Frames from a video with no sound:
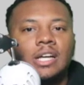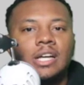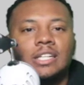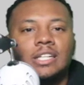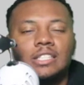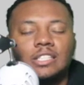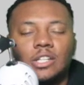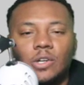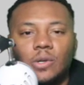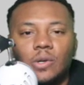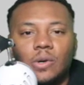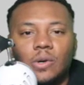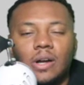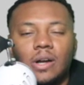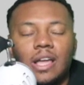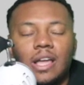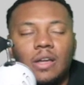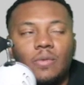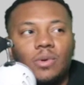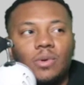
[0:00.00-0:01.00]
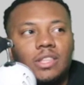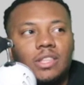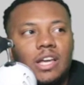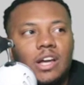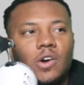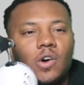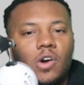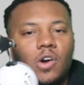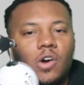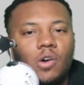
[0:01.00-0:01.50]
So, and with
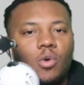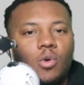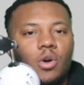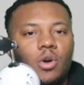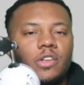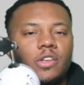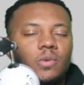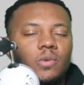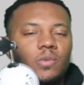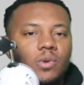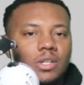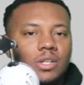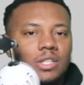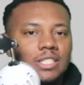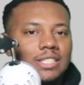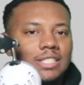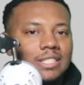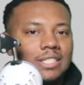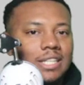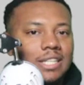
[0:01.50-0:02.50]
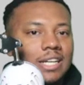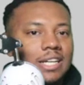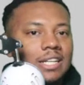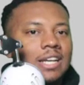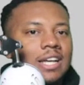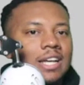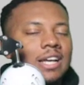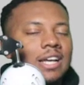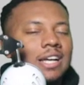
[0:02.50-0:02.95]
that hard work, you want to set